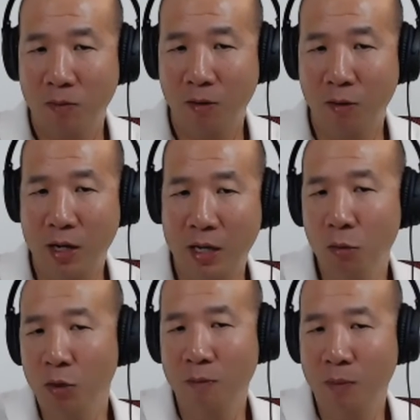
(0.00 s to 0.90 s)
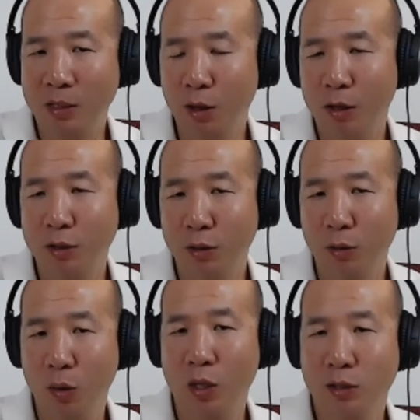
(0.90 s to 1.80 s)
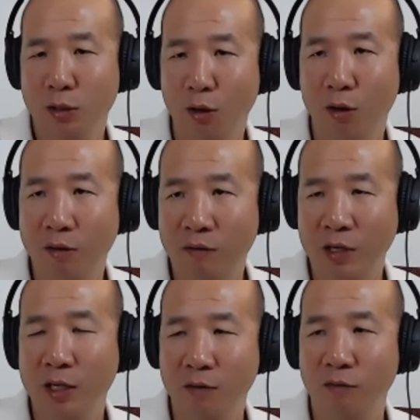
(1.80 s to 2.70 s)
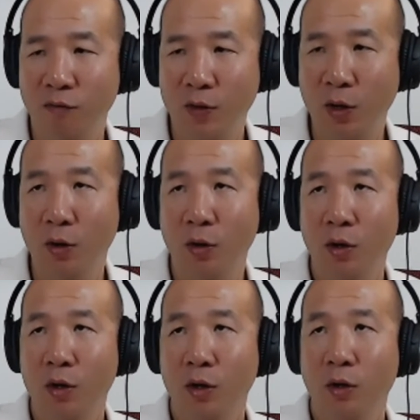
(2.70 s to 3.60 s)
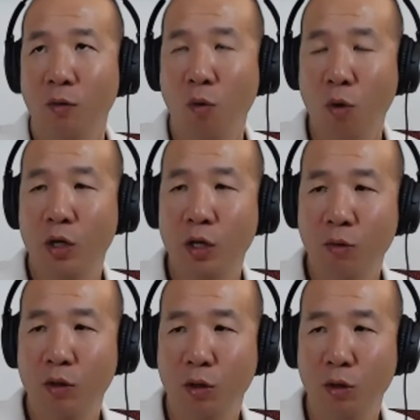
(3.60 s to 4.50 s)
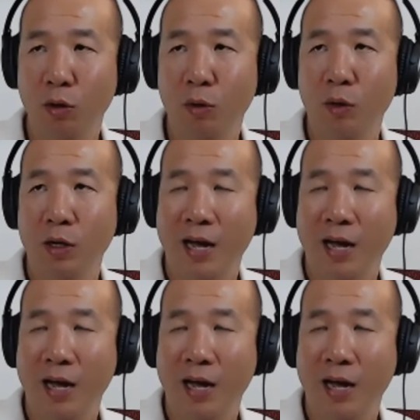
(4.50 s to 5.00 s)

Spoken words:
right? He wouldn't be talking to you this long if he didn't feel working with you,